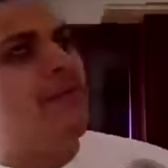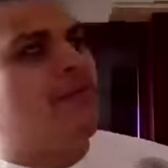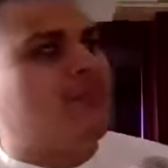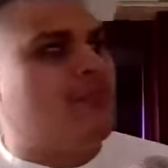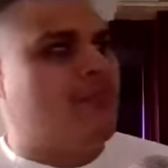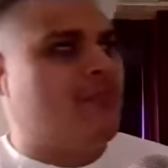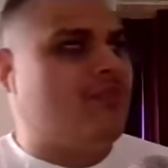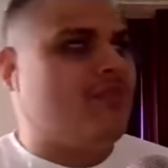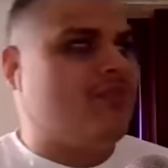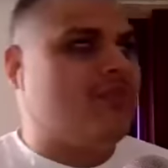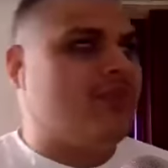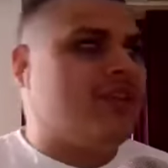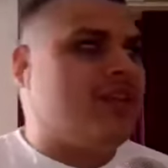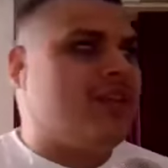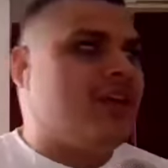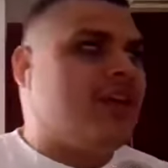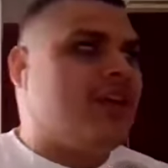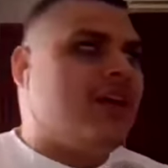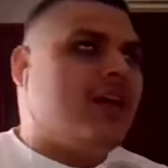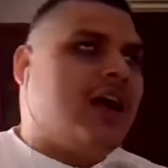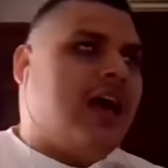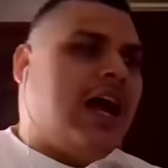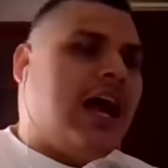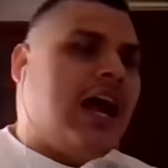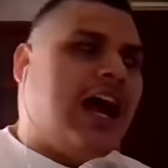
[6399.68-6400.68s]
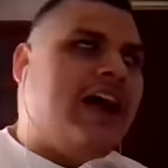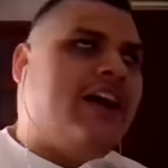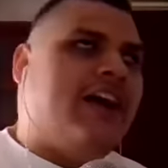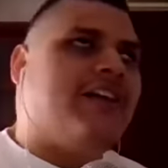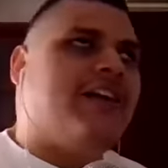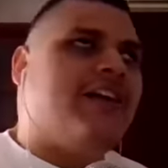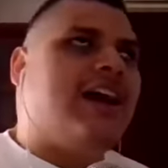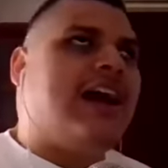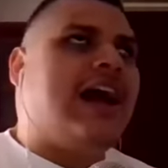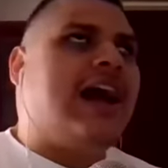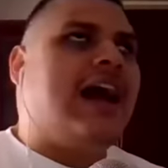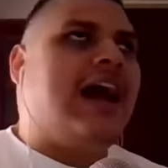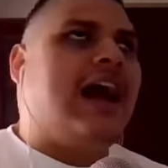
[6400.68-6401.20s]
done it in over five I,
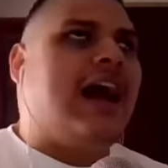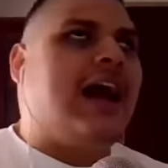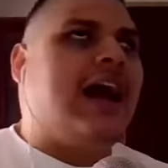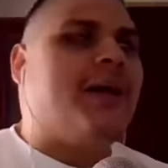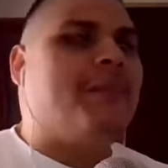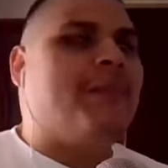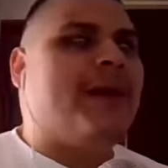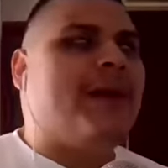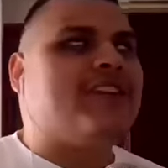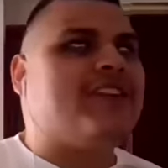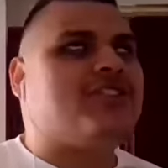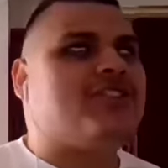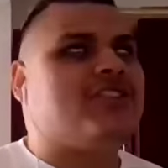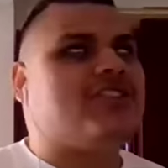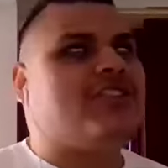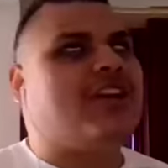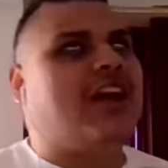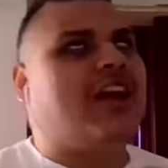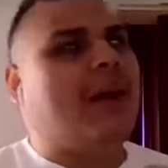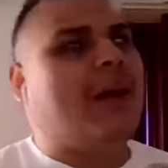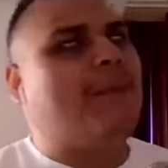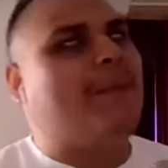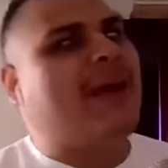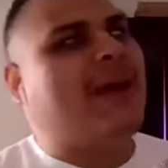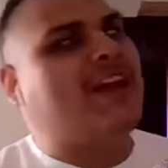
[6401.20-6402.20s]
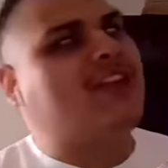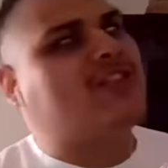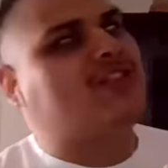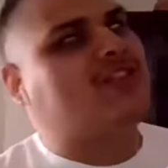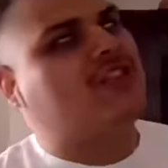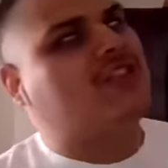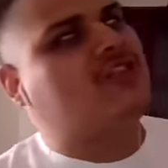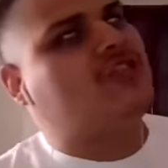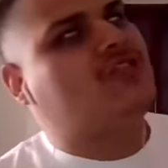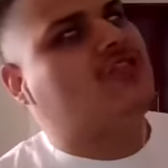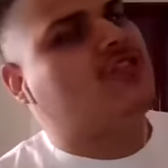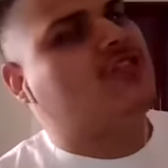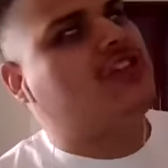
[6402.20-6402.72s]
videos. I, I mentioned. I
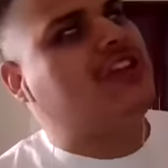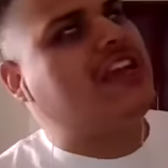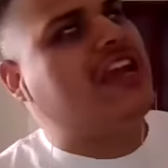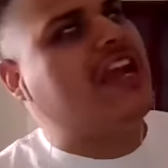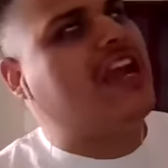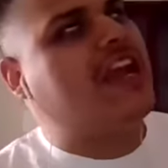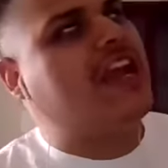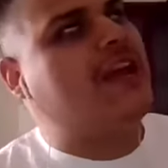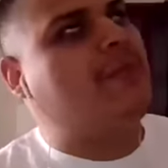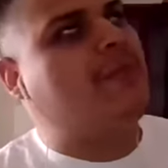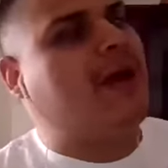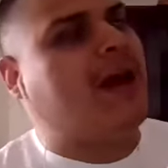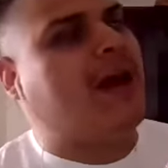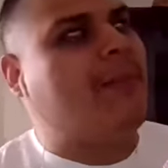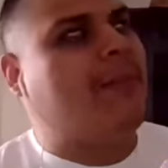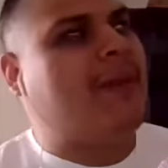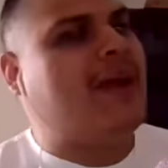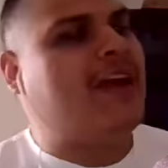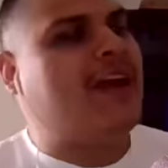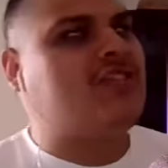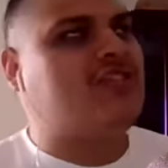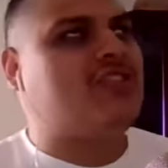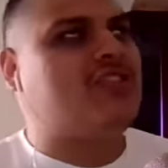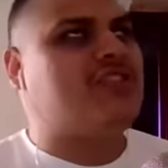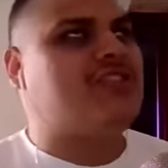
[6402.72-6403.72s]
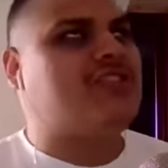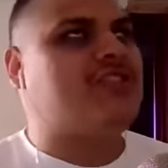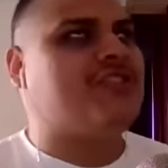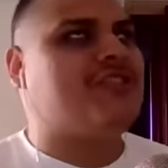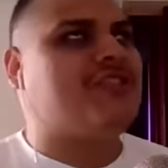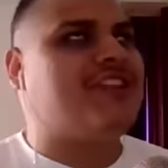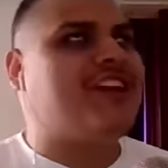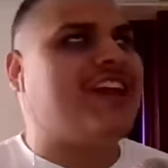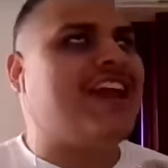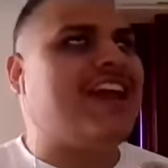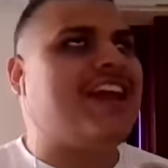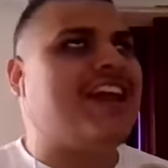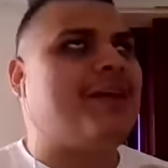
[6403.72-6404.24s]
mentioned your name. Ah. I mentioned your
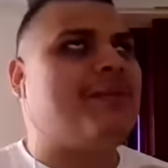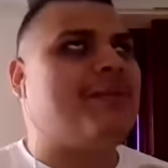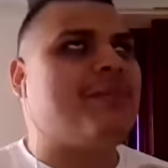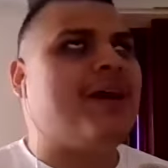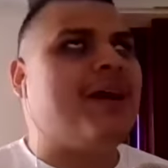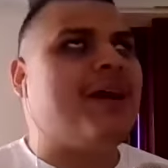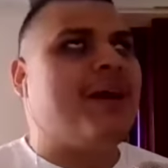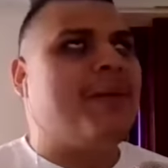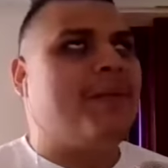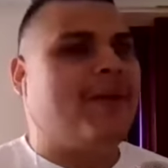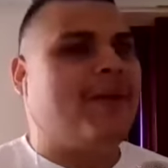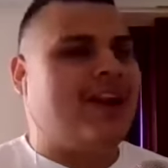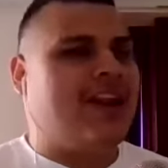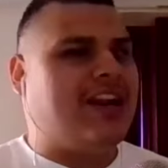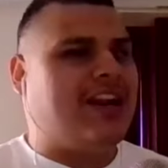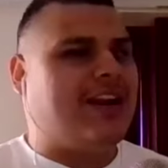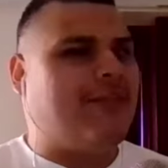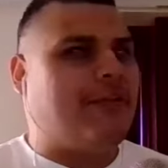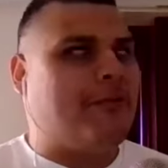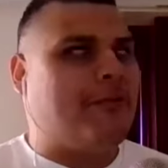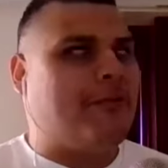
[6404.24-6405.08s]
name, but I never